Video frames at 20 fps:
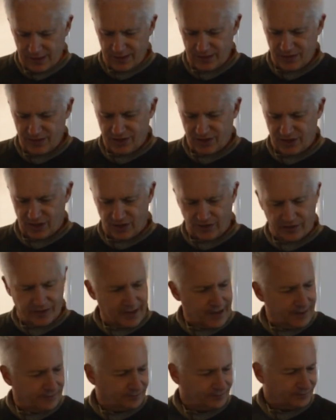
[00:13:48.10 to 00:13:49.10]

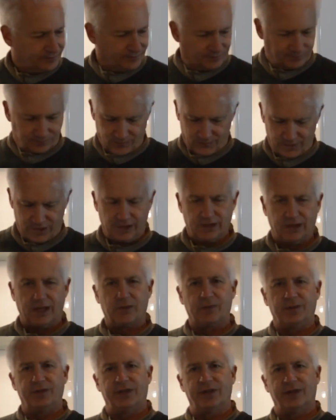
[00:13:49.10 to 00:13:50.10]
So good luck
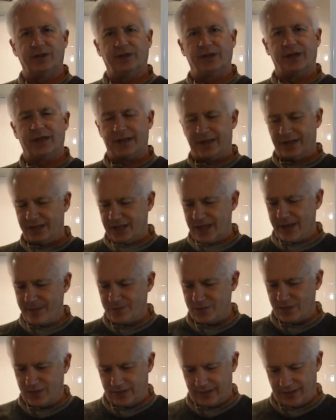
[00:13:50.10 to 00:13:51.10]
with your attempt
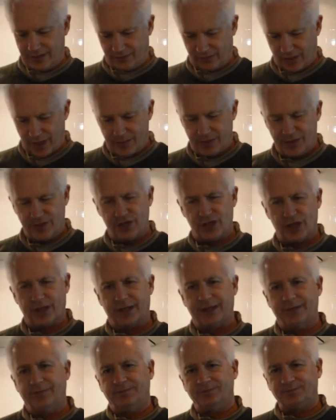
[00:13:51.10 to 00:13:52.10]
on the Roman
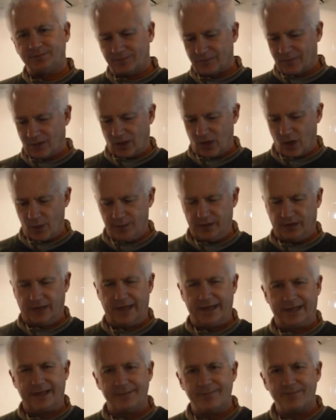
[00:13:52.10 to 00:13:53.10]
chicken. I hope you like
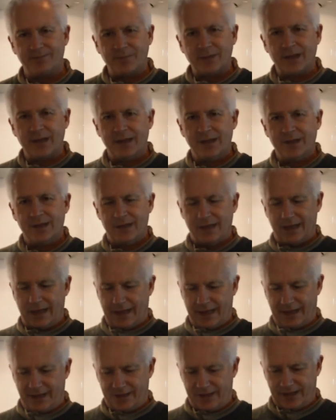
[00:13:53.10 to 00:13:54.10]
it.
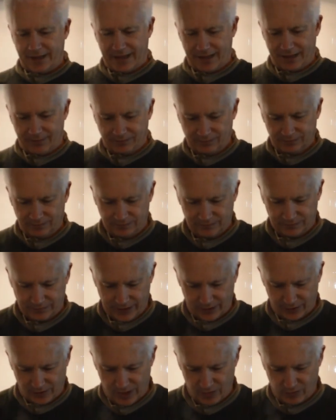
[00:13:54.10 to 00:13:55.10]
And
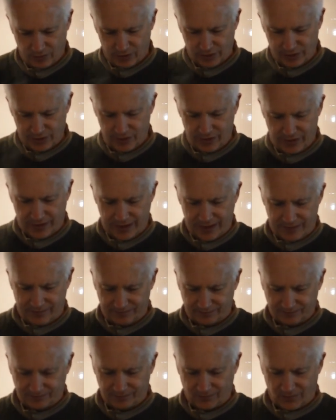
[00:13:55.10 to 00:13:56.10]
later on we'll do a
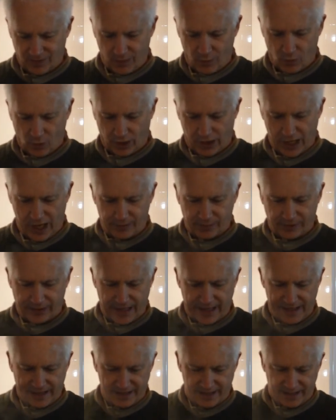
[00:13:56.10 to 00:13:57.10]
more
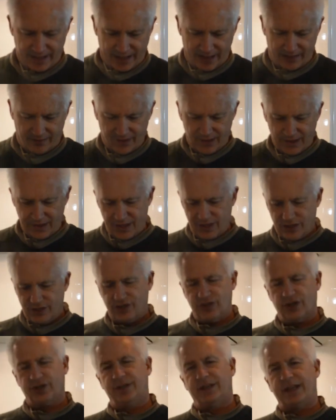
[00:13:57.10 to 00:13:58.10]
complicated
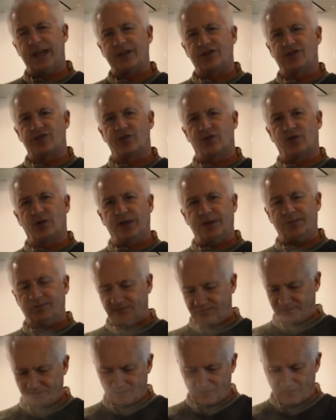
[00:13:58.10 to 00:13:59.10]
chicken cacciatore,
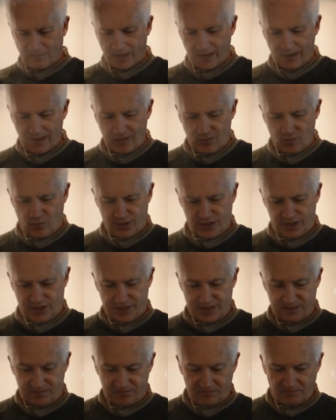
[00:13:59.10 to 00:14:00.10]
which
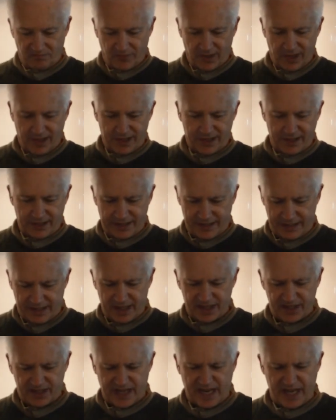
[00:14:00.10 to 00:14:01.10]
it does
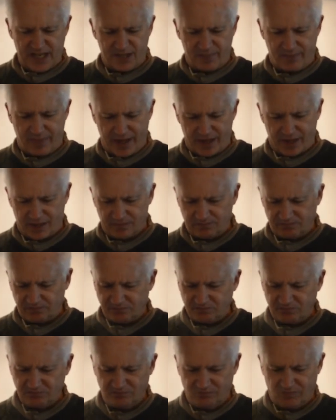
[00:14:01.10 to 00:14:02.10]
taste better,
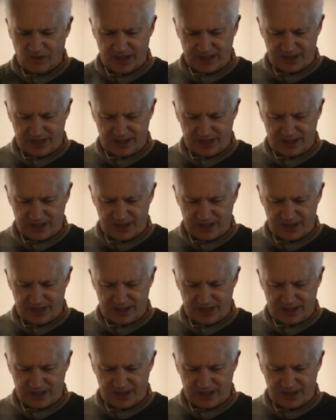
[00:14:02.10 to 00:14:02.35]
but